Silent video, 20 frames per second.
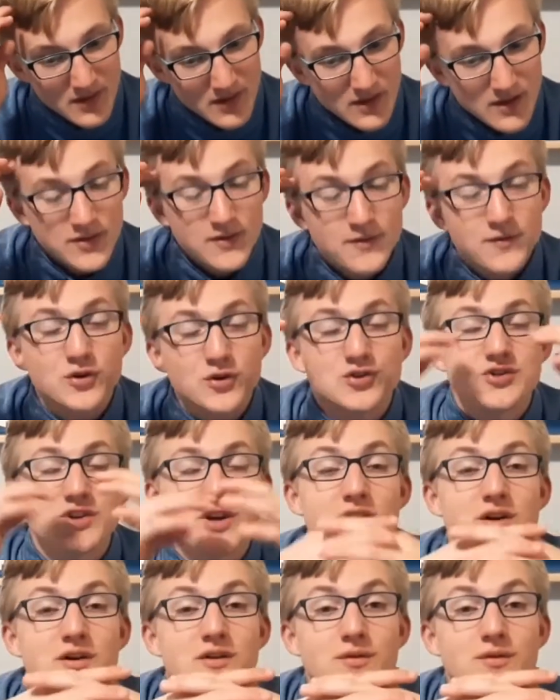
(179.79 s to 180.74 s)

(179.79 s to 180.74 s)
In the first shell,